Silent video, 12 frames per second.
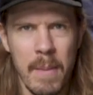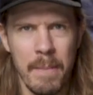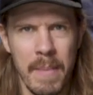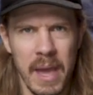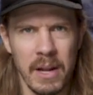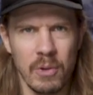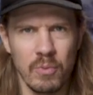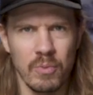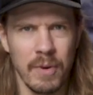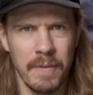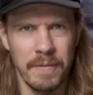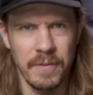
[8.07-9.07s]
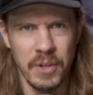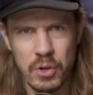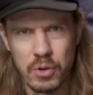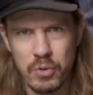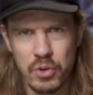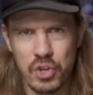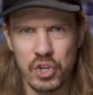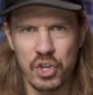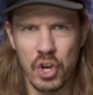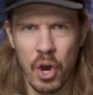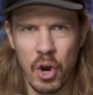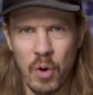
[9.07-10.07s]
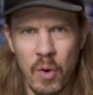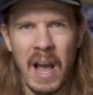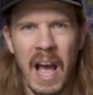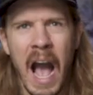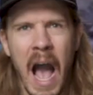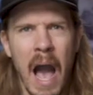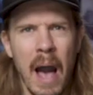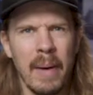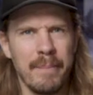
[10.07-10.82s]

metal review show. I'm